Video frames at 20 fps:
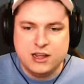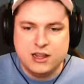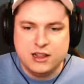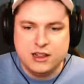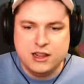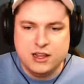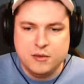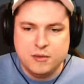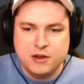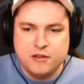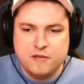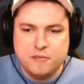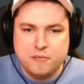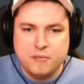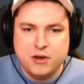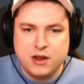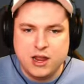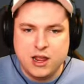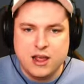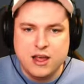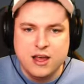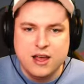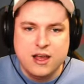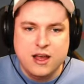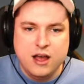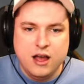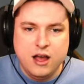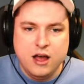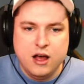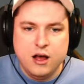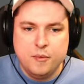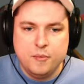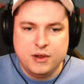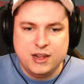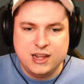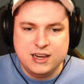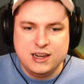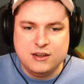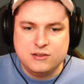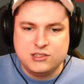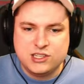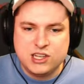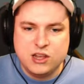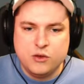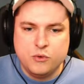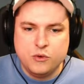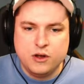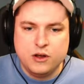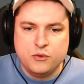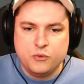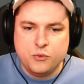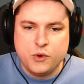a little bit of money. But you can now see where